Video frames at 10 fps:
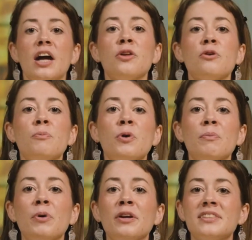Another
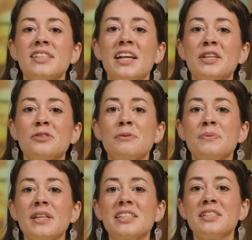important part of designing a troop's
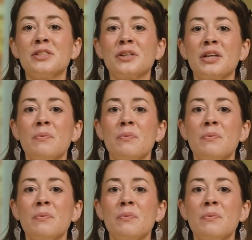lesson is looking